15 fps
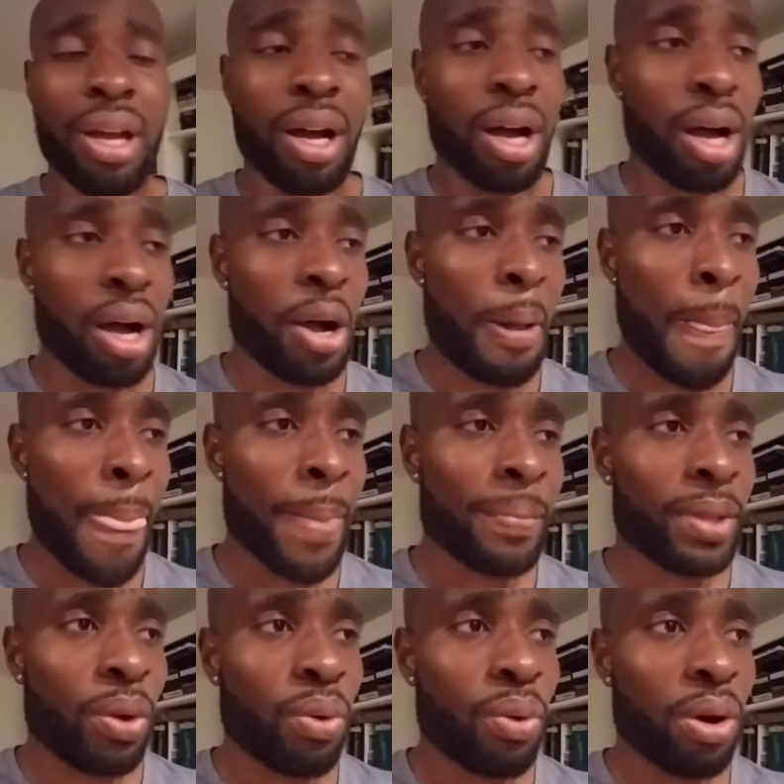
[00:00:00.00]

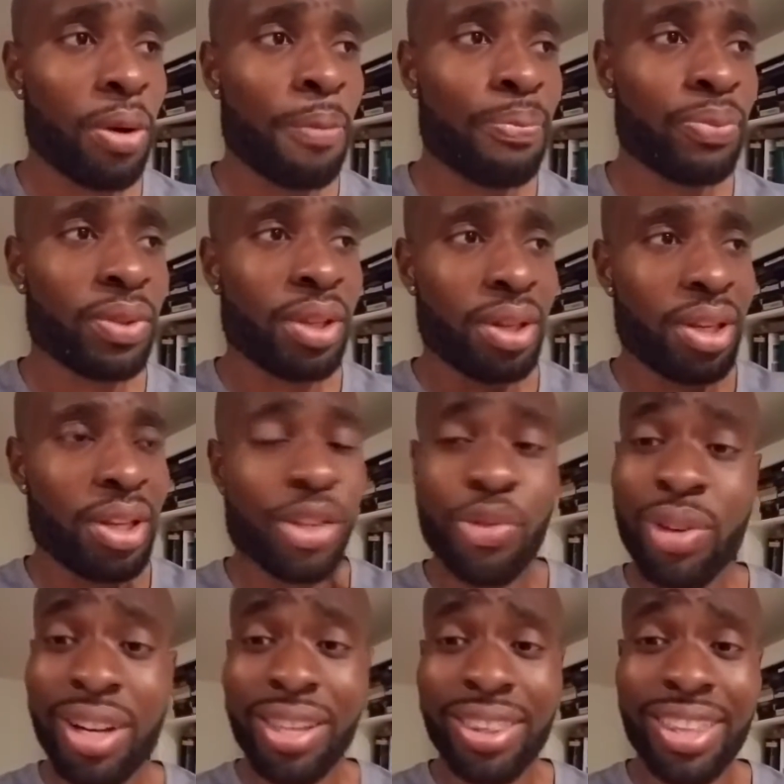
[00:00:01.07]
Well, it's
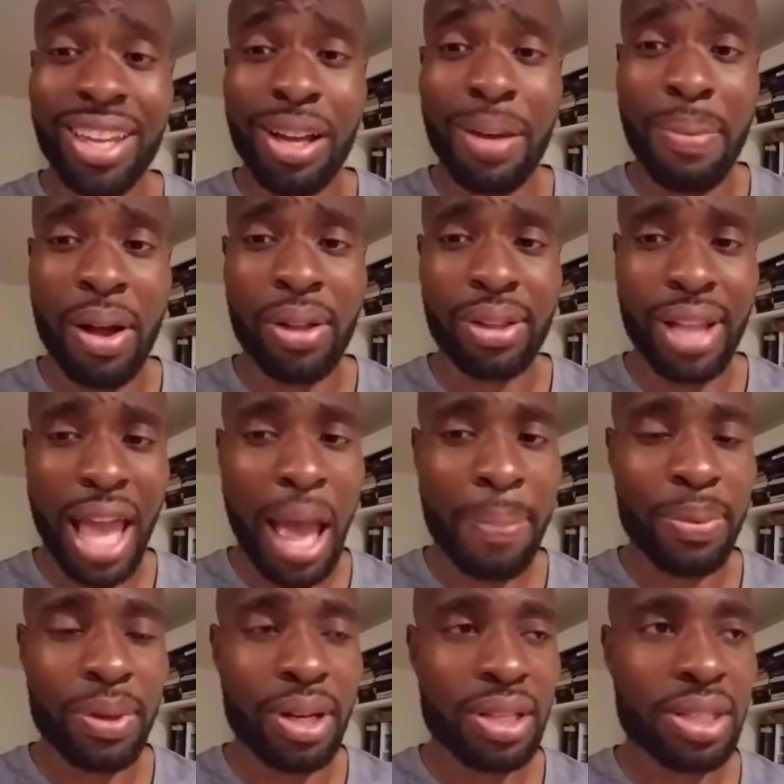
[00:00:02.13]
funny thing about
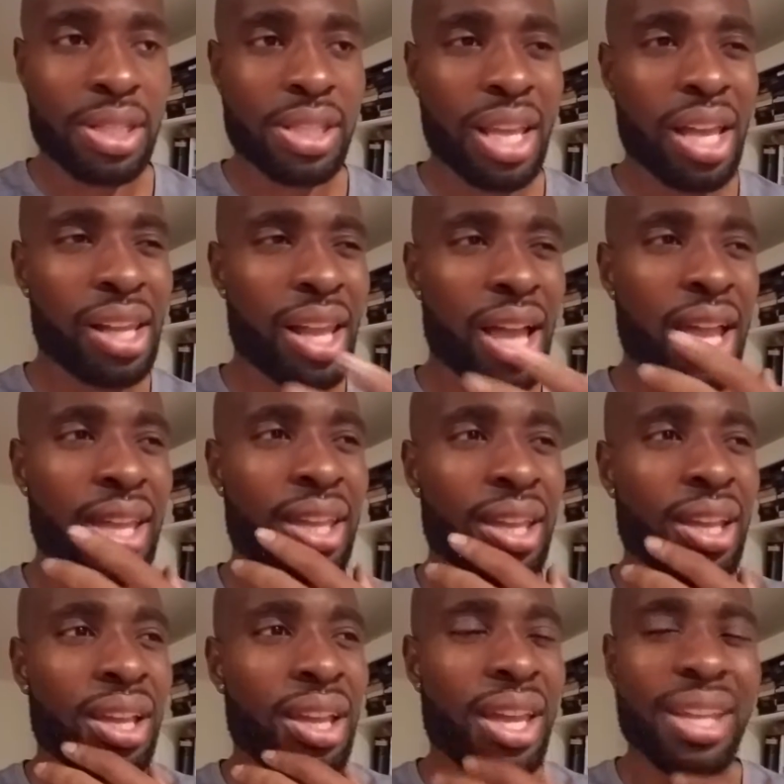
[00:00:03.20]
happiness is that
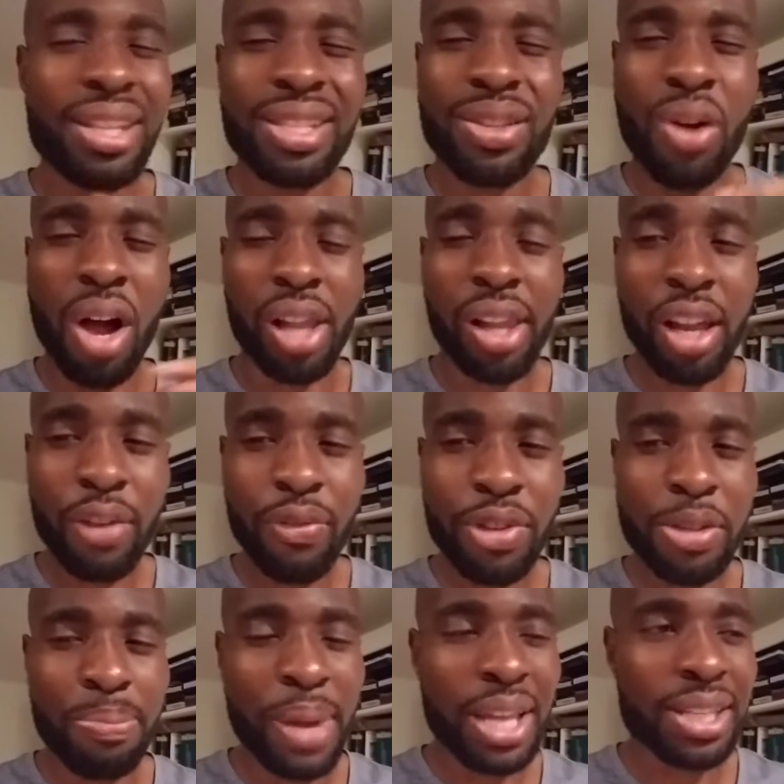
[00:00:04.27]
a lot of
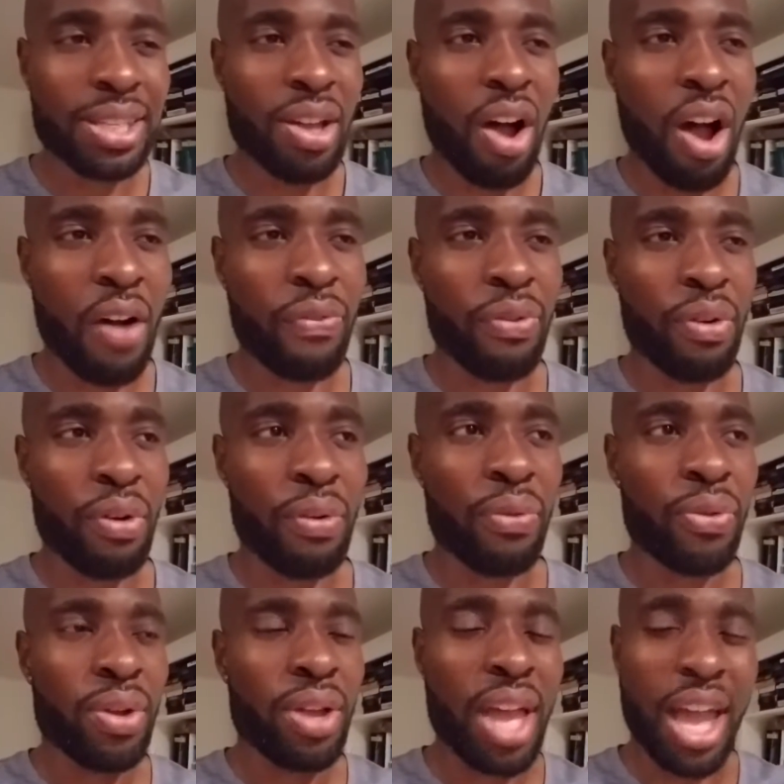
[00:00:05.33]
us base it off
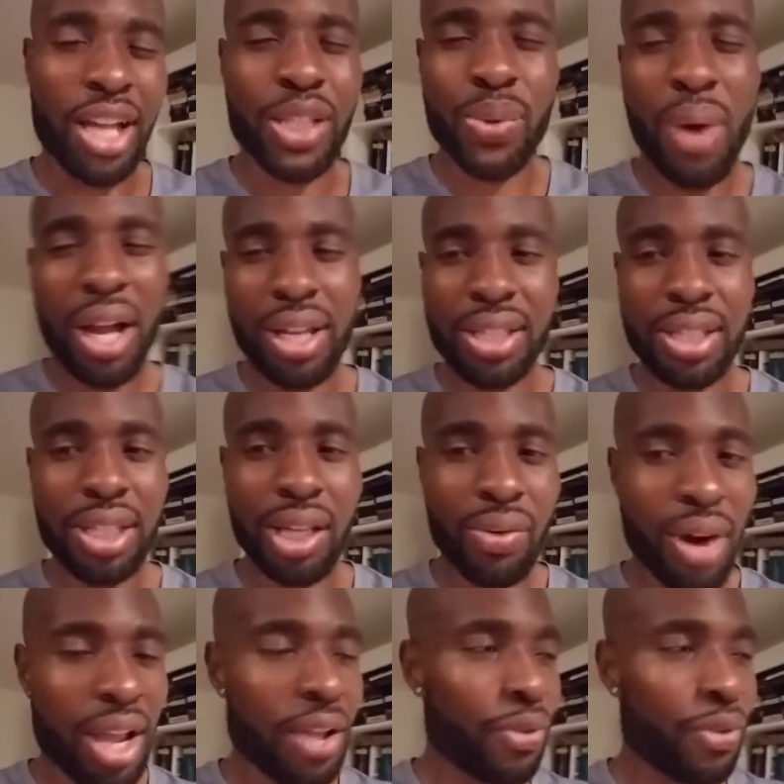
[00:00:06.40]
of X, Y, and Z, right?